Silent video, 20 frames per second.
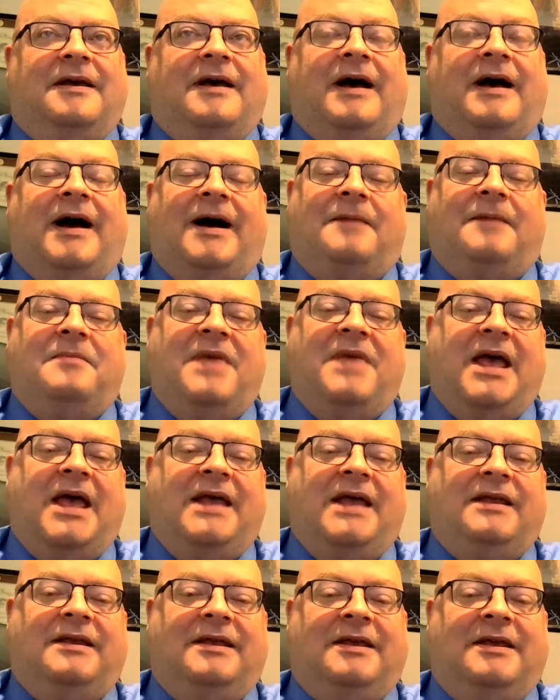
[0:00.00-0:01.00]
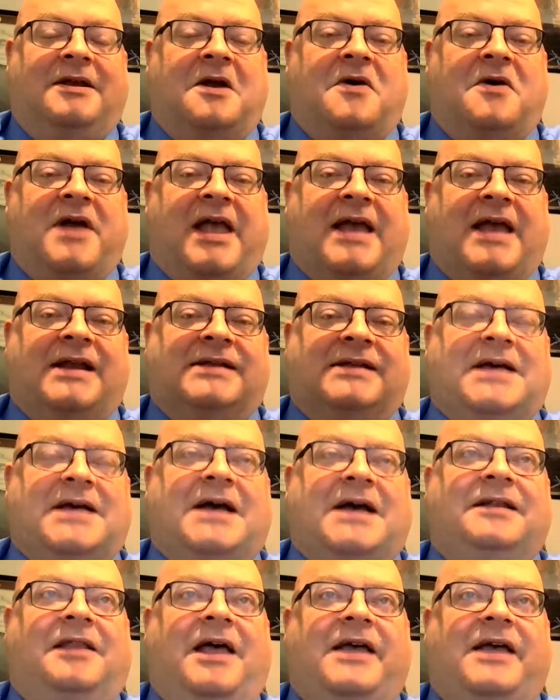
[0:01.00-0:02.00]
Um, you know, again, it's
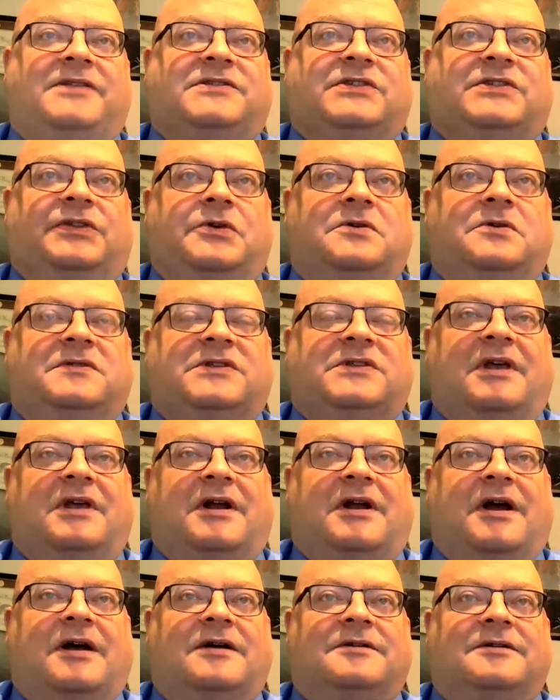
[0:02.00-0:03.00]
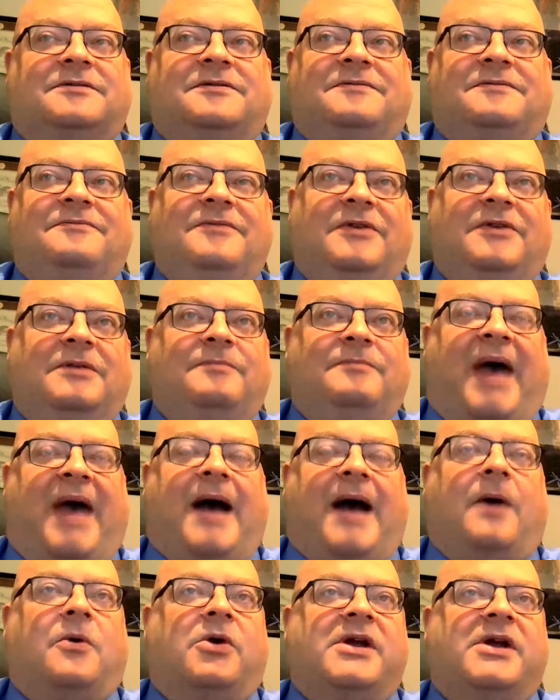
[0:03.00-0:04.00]
online sleuths that are
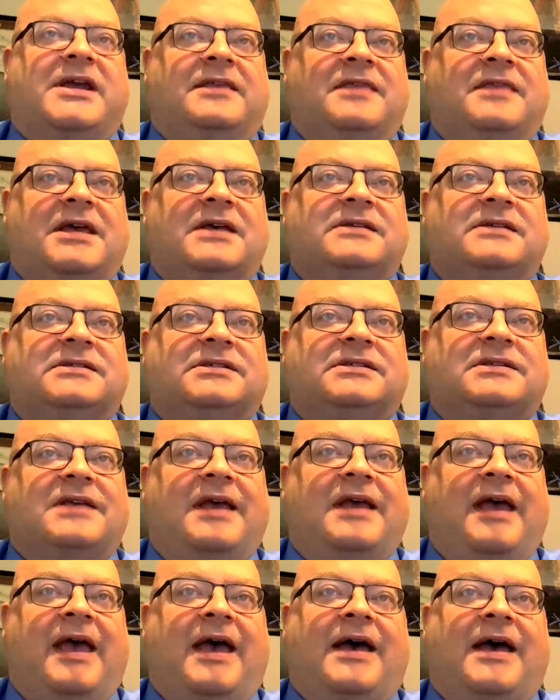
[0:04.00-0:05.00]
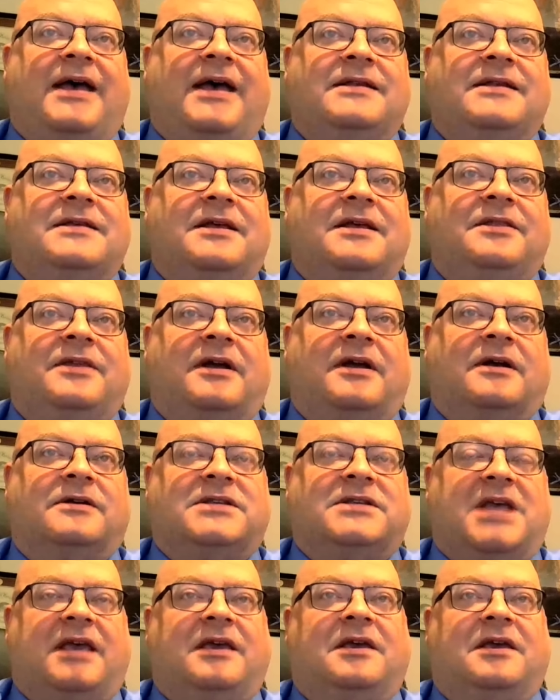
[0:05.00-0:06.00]
powering this, and they're
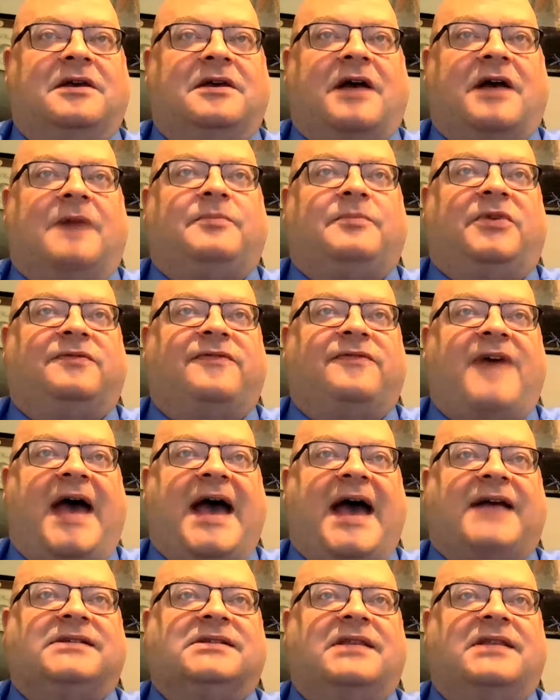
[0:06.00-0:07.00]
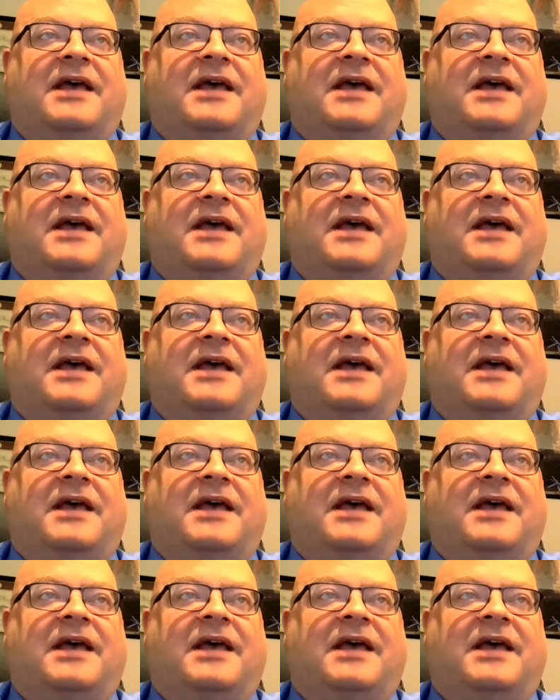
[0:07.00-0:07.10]
taking a couple facts